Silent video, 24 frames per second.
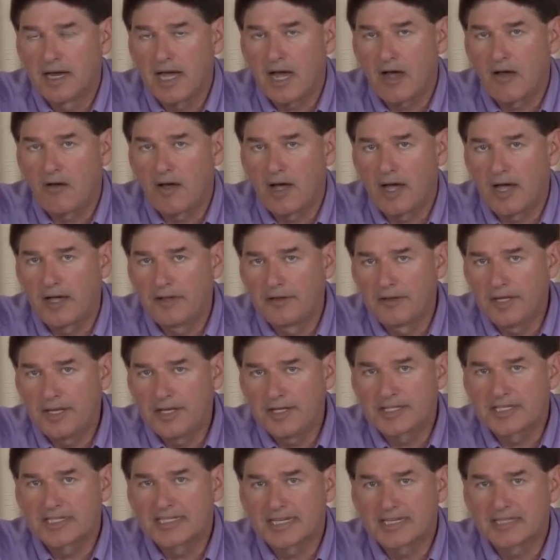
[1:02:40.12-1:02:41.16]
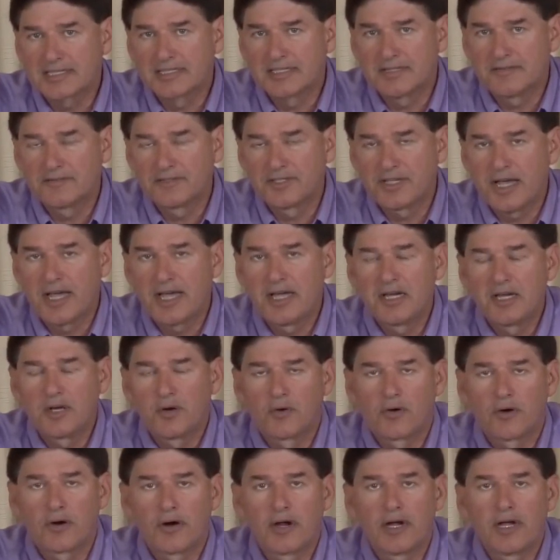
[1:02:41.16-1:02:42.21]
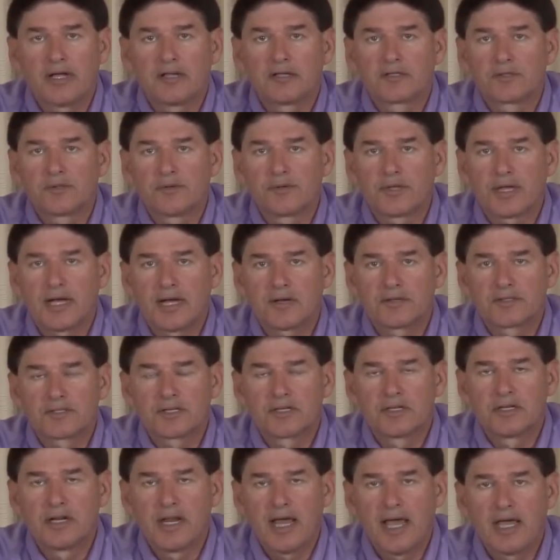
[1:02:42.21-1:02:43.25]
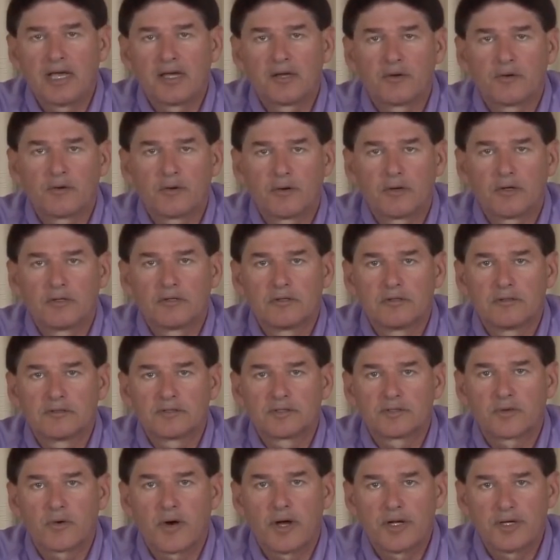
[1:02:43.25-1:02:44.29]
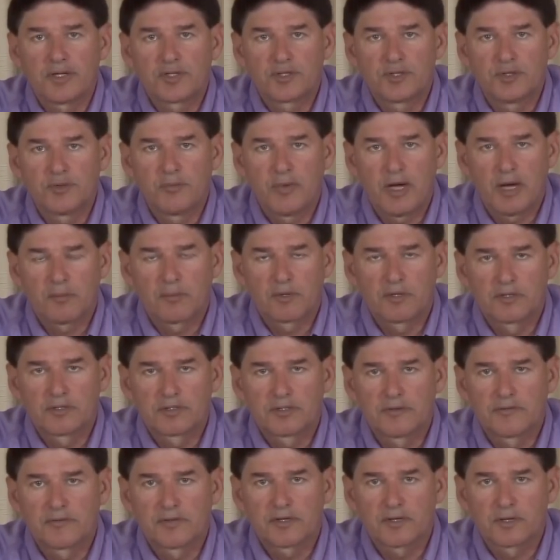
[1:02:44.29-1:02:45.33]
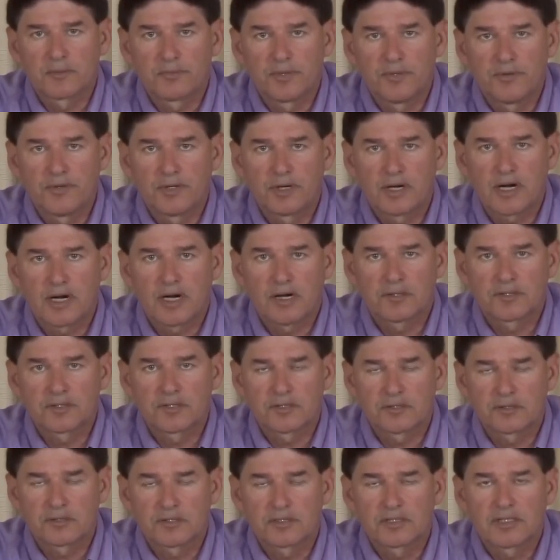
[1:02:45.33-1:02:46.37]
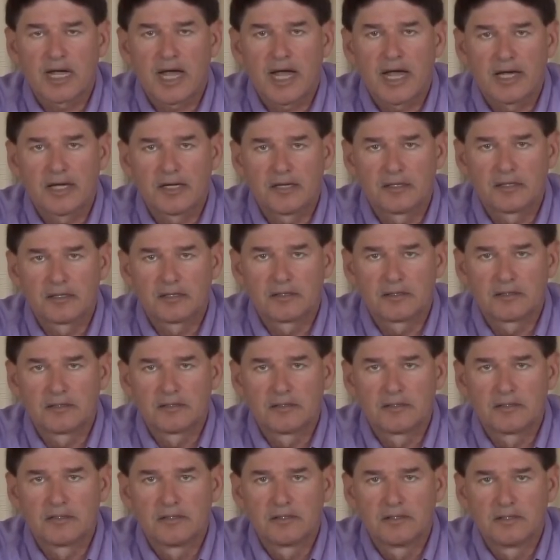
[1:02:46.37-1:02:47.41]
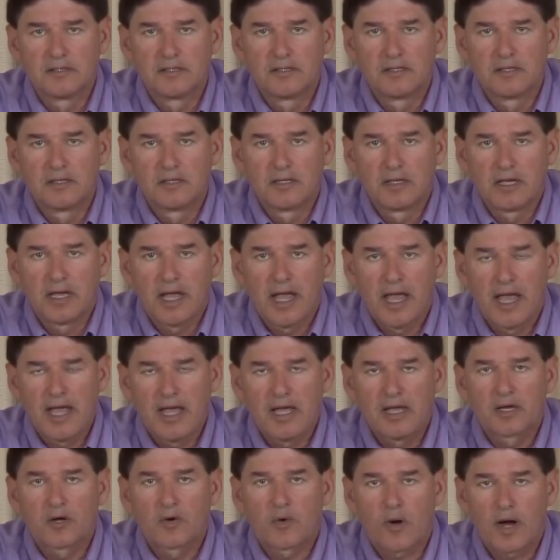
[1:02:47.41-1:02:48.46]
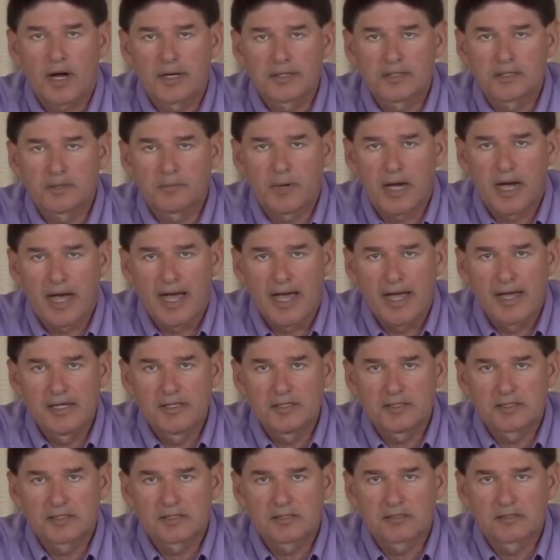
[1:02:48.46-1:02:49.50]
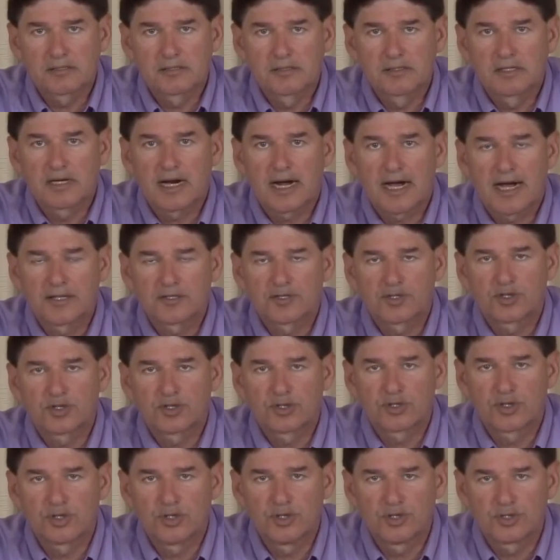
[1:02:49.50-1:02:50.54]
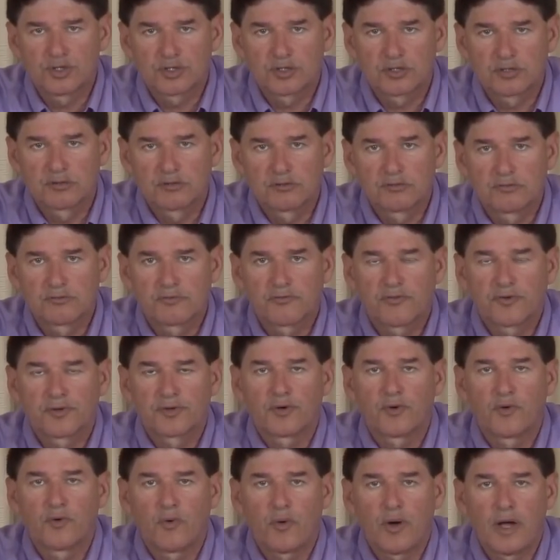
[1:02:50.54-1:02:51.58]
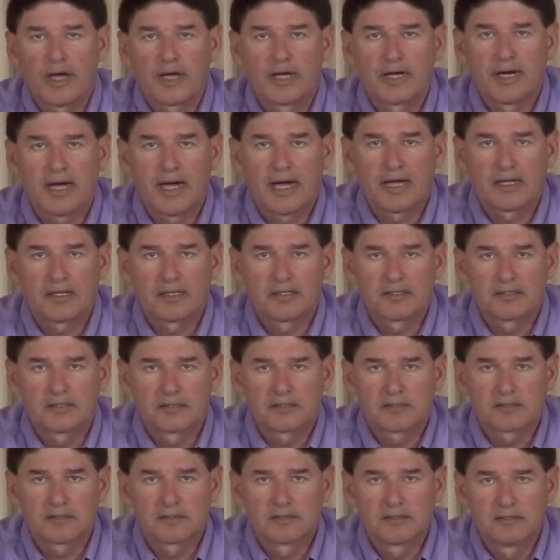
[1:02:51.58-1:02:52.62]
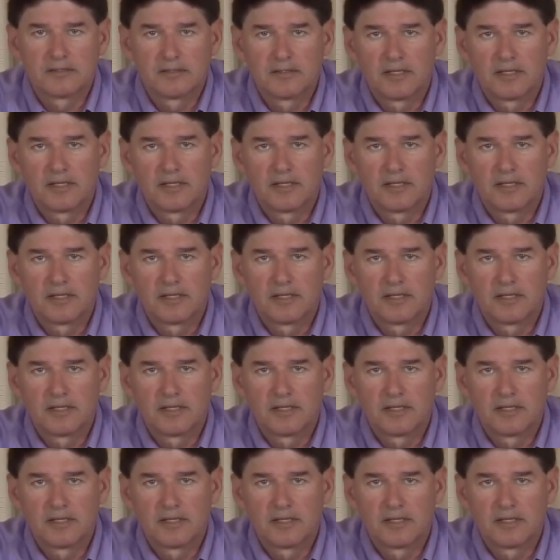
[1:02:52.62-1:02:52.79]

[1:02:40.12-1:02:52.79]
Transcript: Now, on the 6th of January 2008, 22 members of the Kupuna Council signed a quantumized constitution for the Hawaiian Islands.